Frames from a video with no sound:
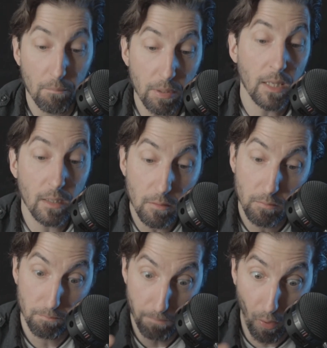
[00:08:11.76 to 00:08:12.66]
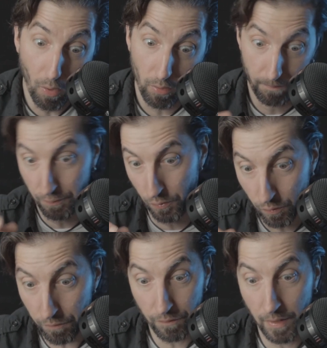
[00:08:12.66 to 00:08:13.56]
Being
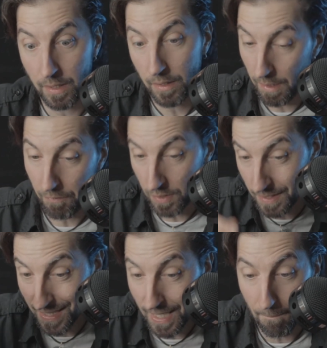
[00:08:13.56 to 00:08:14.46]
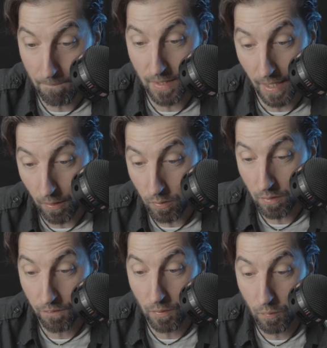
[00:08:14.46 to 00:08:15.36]
ball-proof, they never skipped out
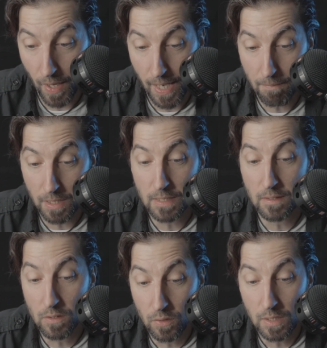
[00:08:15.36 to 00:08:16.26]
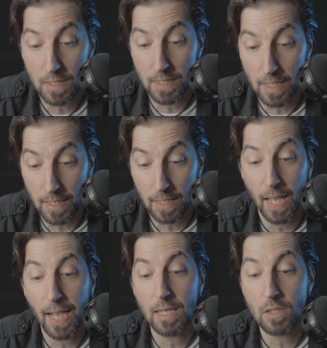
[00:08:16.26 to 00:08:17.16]
of the way, but stood still
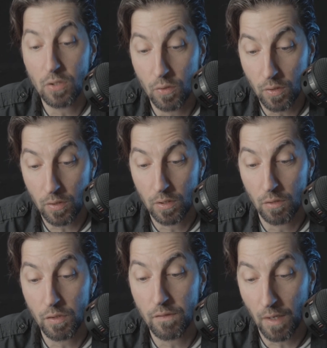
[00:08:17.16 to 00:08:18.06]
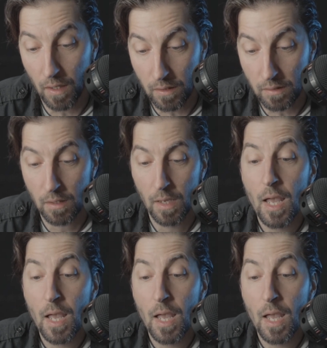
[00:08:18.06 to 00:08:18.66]
and took the result.